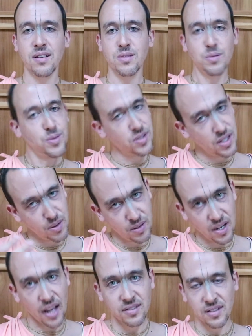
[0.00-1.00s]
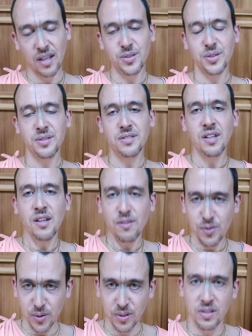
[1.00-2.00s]
So see you next session
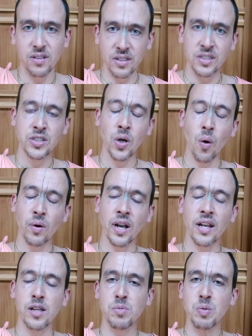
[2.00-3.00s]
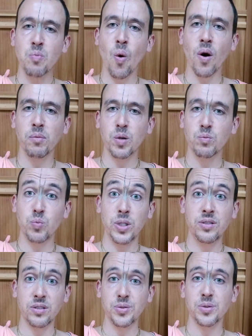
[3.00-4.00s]
for knowing a little bit more about
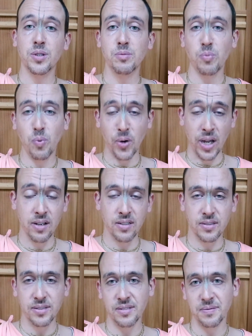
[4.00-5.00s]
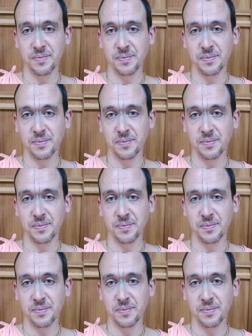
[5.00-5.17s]
Britrasura prayers.